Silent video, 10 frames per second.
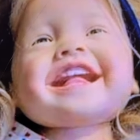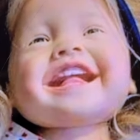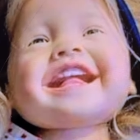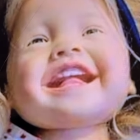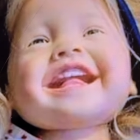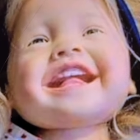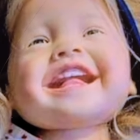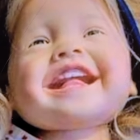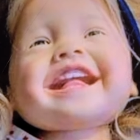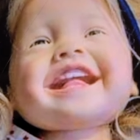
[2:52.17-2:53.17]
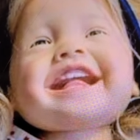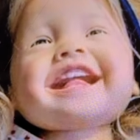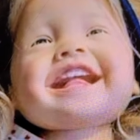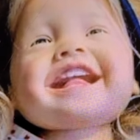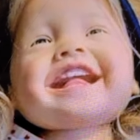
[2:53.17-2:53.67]

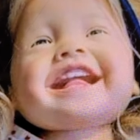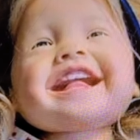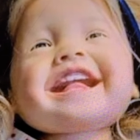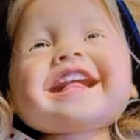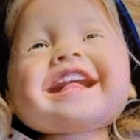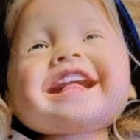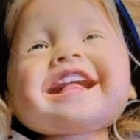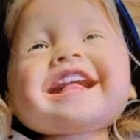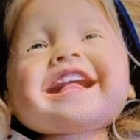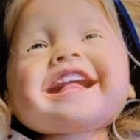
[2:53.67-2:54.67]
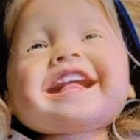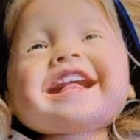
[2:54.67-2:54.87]
Nobody speaks.